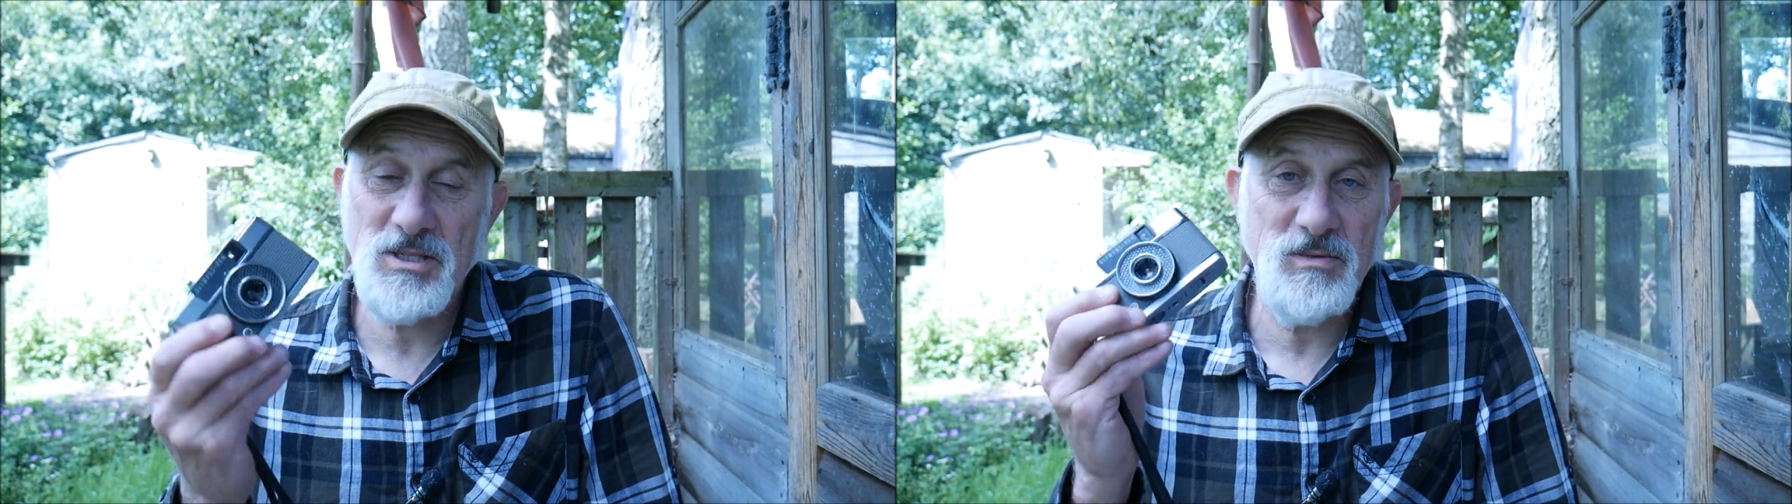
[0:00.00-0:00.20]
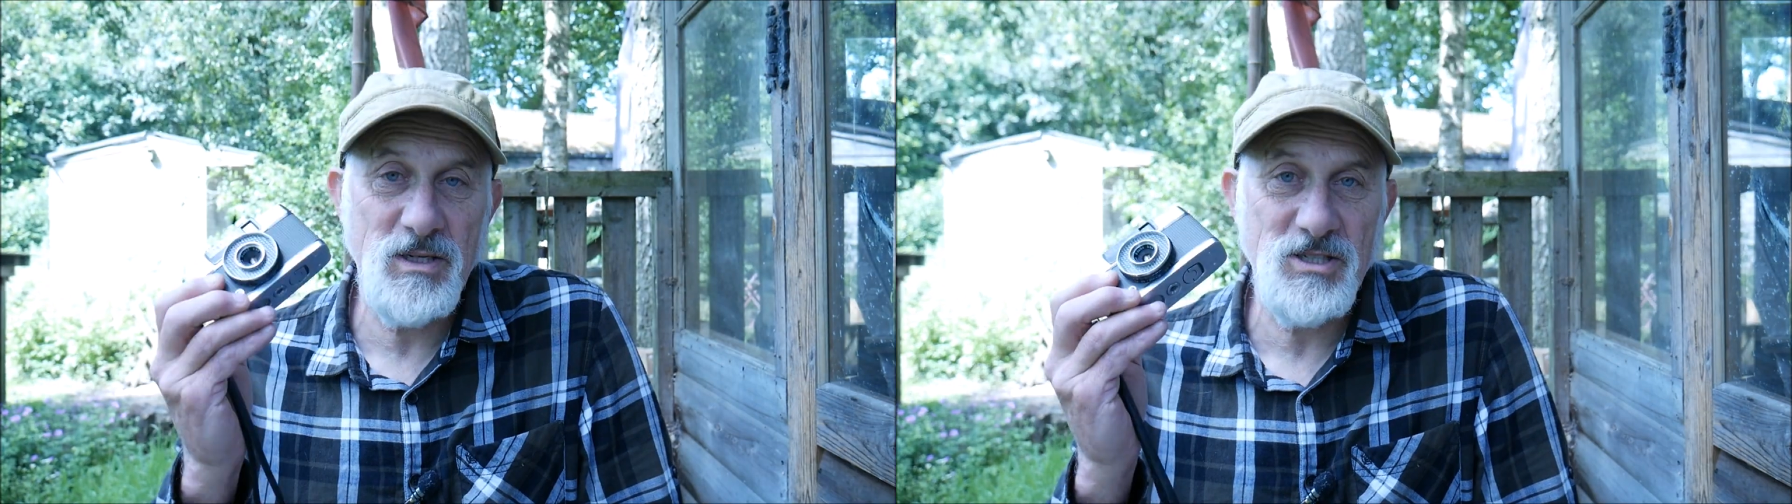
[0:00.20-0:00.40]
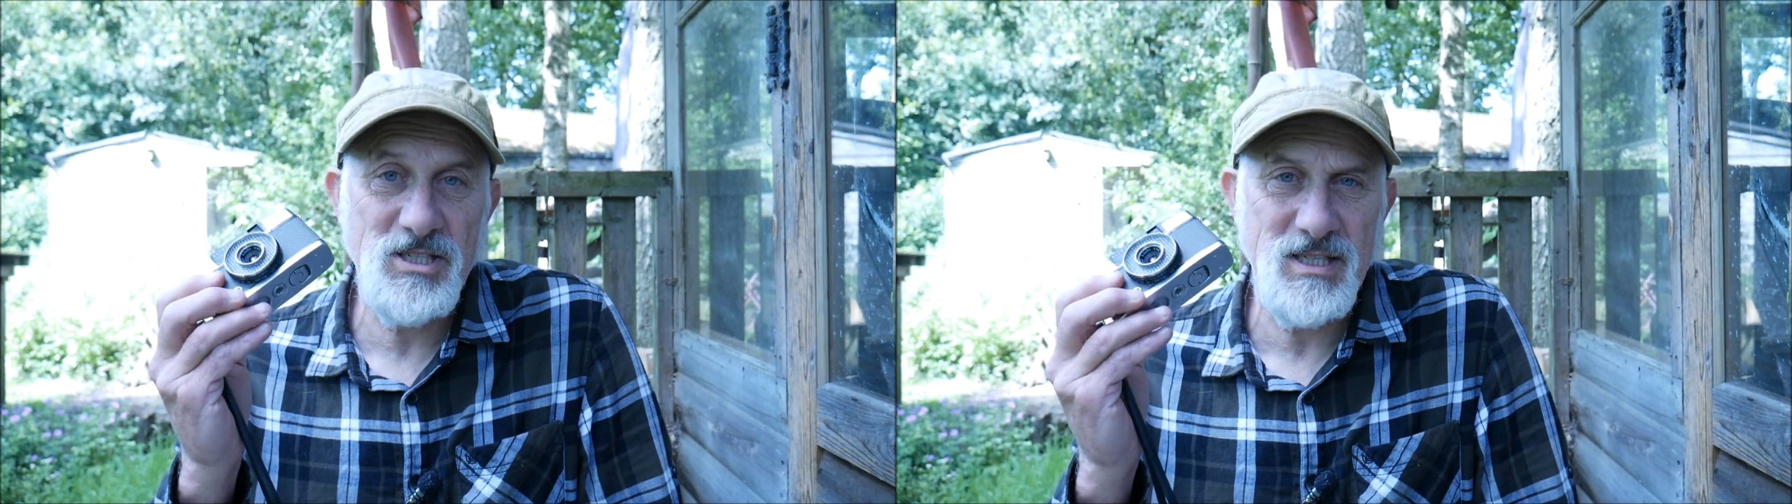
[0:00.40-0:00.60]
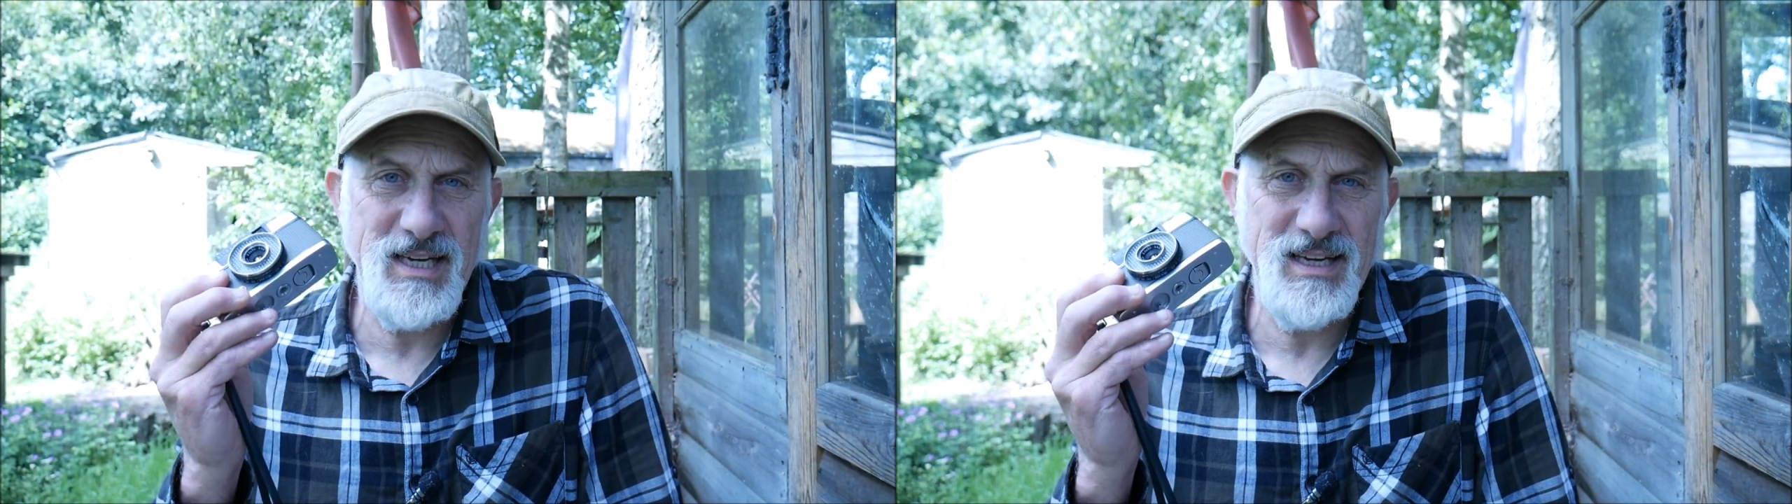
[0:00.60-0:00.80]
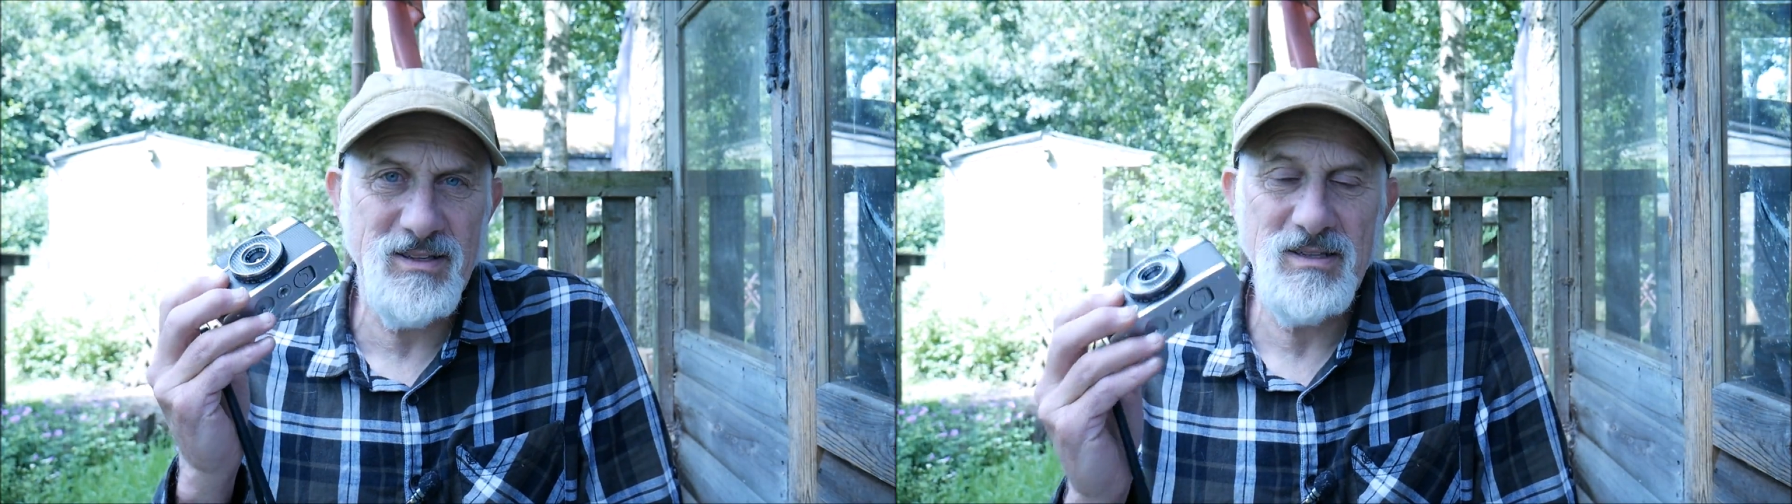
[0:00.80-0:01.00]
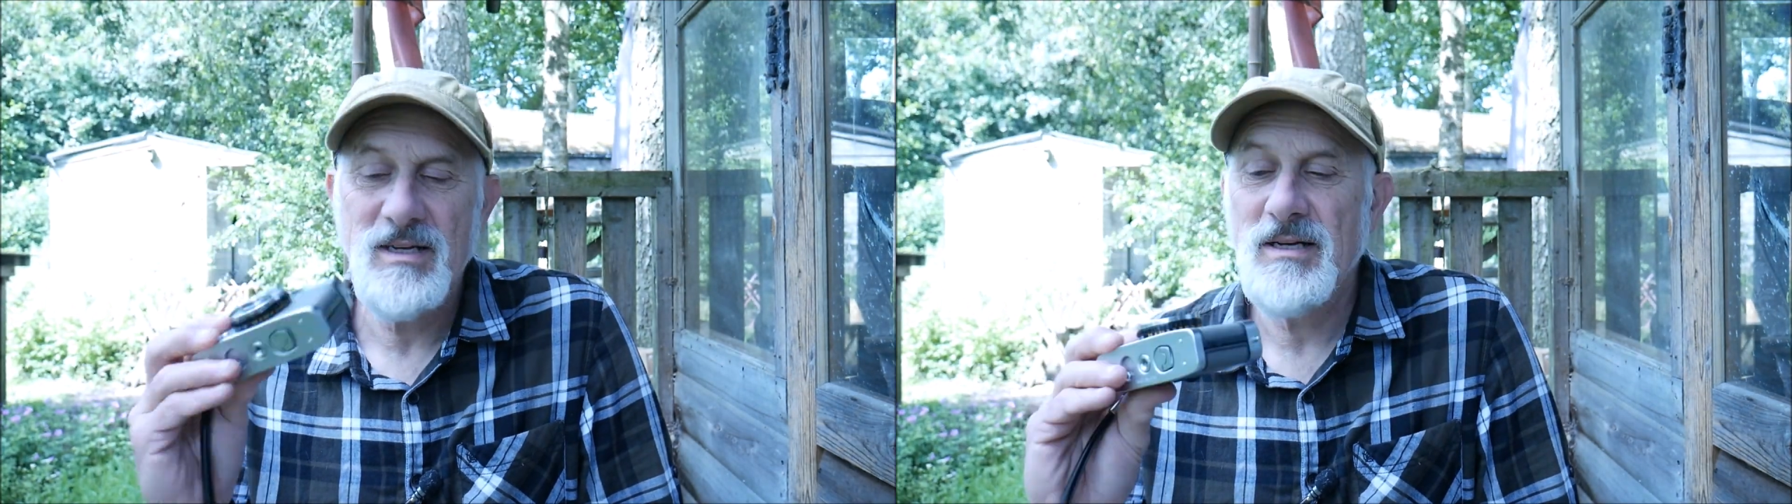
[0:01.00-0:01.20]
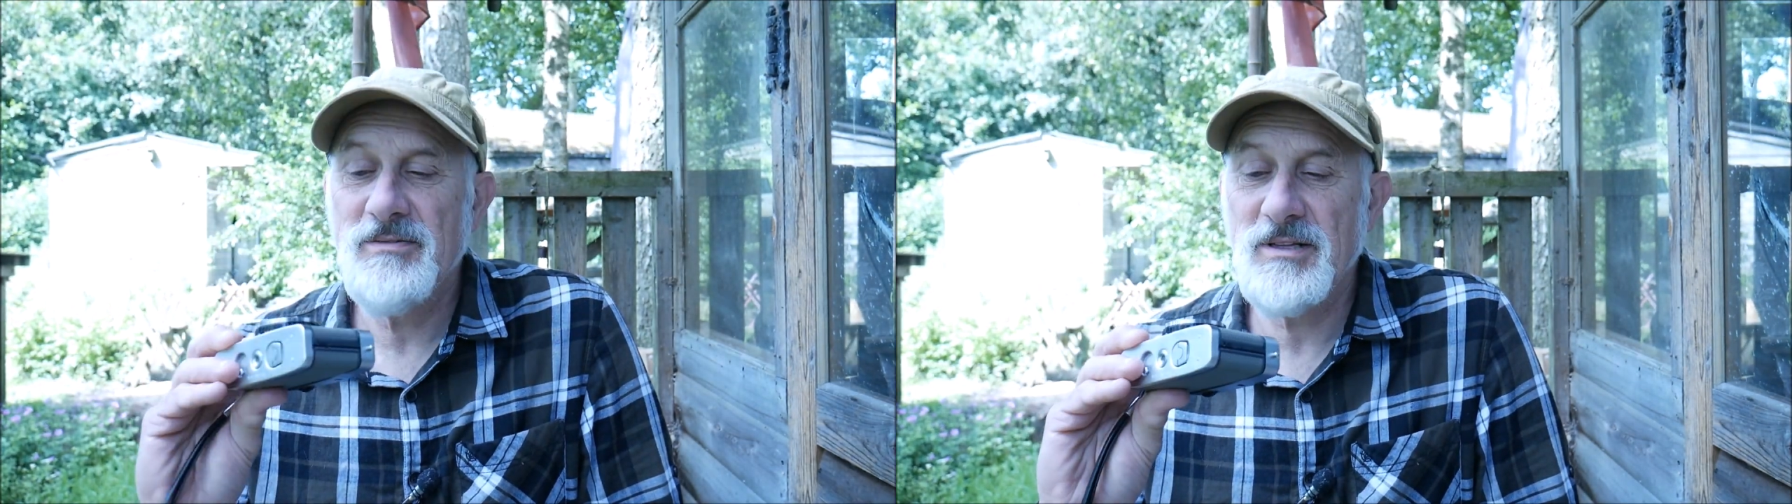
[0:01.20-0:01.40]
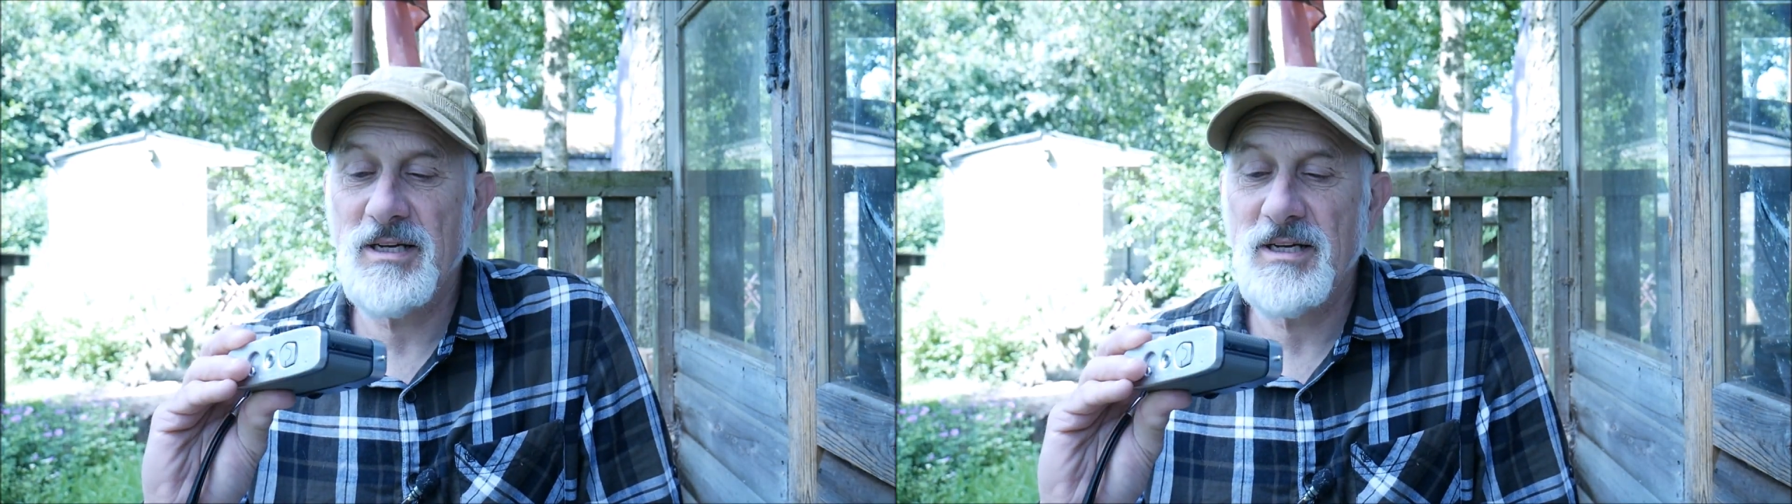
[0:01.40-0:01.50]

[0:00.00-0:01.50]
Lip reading: is a real steal for